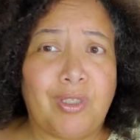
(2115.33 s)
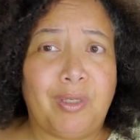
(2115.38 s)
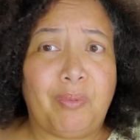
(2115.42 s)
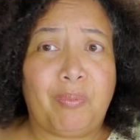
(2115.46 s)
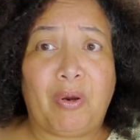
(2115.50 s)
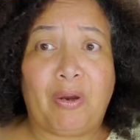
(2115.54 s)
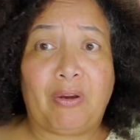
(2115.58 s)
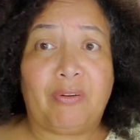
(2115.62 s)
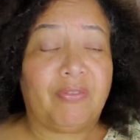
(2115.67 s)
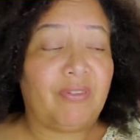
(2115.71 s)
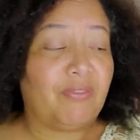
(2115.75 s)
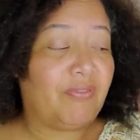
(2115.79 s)
really
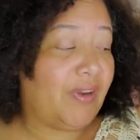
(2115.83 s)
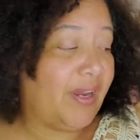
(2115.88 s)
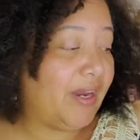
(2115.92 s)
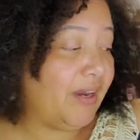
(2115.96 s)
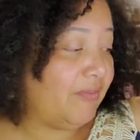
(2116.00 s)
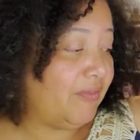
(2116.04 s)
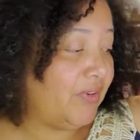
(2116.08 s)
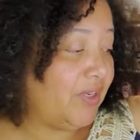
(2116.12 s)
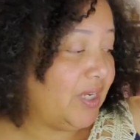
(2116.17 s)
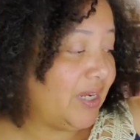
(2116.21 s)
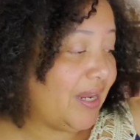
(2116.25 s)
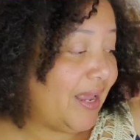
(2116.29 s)
perfect for
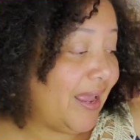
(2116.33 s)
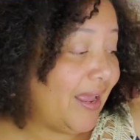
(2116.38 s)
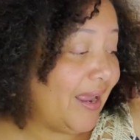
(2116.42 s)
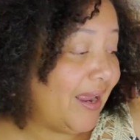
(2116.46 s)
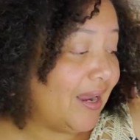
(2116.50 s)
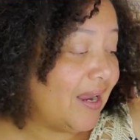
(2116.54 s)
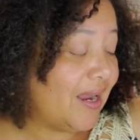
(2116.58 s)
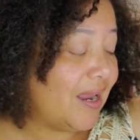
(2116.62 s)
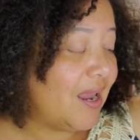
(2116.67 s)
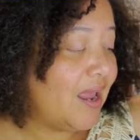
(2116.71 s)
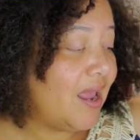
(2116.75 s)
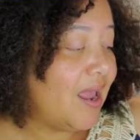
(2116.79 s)
every
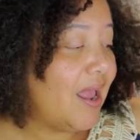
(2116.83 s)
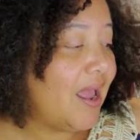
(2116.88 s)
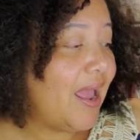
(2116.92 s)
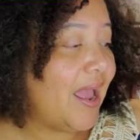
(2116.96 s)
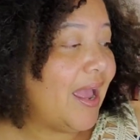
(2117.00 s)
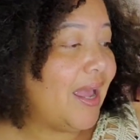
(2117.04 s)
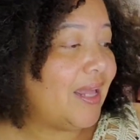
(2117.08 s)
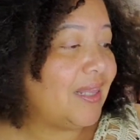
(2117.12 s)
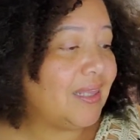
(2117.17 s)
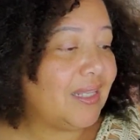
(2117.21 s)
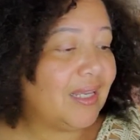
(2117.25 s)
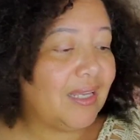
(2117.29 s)
day.
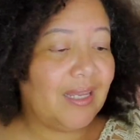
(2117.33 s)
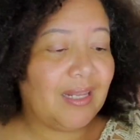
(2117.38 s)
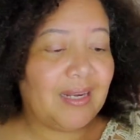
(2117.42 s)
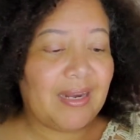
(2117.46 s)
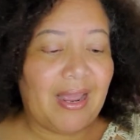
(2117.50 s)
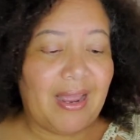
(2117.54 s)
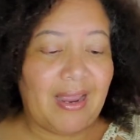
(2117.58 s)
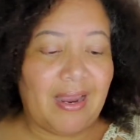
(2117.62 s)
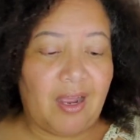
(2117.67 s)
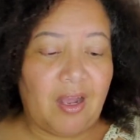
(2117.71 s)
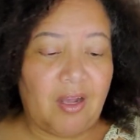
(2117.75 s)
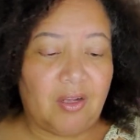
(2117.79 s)
And
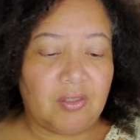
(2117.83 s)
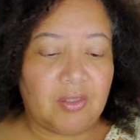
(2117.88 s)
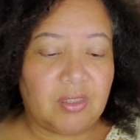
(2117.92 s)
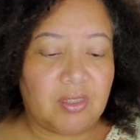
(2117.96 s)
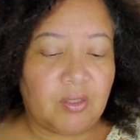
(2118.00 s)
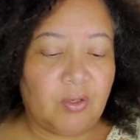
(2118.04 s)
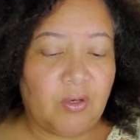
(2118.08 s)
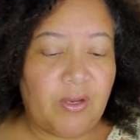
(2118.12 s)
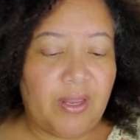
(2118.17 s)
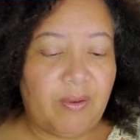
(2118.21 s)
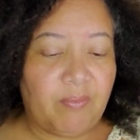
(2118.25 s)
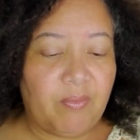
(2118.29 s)
then I
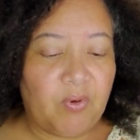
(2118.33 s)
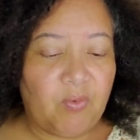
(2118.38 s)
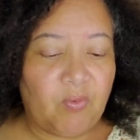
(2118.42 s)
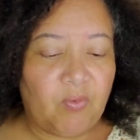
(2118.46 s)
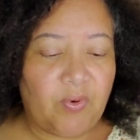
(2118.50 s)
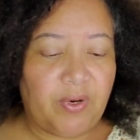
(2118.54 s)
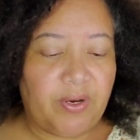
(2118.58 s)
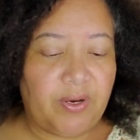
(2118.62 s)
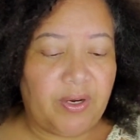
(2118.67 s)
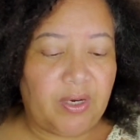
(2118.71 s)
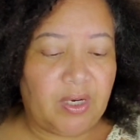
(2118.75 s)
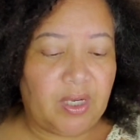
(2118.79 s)
also have been
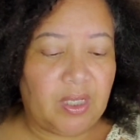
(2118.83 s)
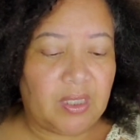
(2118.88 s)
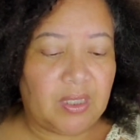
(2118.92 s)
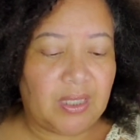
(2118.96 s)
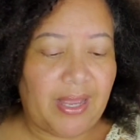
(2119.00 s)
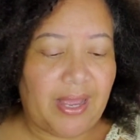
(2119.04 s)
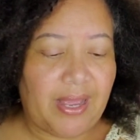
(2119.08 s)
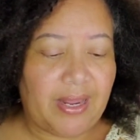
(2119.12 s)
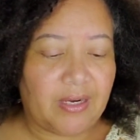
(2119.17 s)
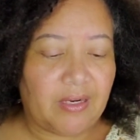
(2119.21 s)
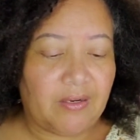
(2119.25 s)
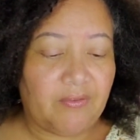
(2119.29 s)
wearing a
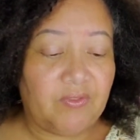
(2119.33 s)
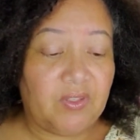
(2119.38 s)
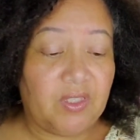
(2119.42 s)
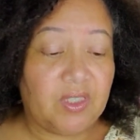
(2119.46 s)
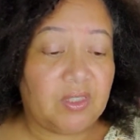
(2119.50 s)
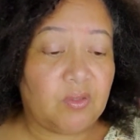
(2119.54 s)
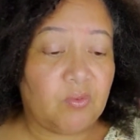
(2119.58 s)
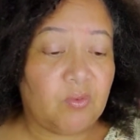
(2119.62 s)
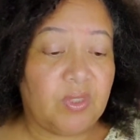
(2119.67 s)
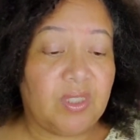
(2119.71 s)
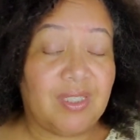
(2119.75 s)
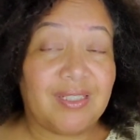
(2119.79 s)
lot of
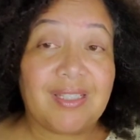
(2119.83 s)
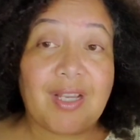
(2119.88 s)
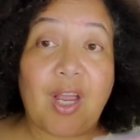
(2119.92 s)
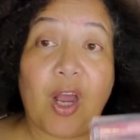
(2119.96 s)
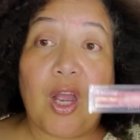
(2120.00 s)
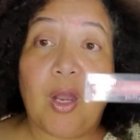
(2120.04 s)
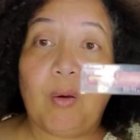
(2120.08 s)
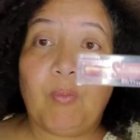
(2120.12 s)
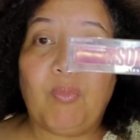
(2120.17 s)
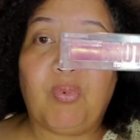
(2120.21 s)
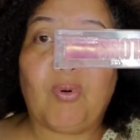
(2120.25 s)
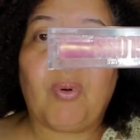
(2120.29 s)
this one. It's
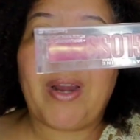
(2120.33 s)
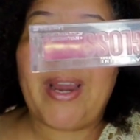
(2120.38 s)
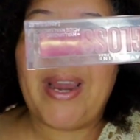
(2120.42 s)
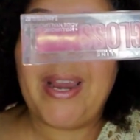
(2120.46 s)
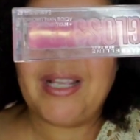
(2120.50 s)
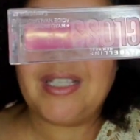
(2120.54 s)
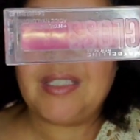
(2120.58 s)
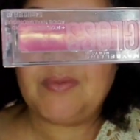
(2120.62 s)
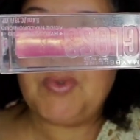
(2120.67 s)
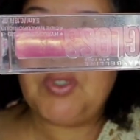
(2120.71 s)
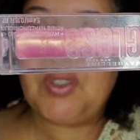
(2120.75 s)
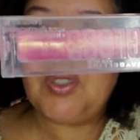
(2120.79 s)
called
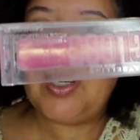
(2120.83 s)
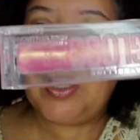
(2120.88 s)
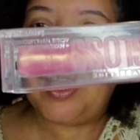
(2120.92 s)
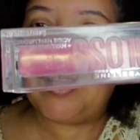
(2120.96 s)
Brass. But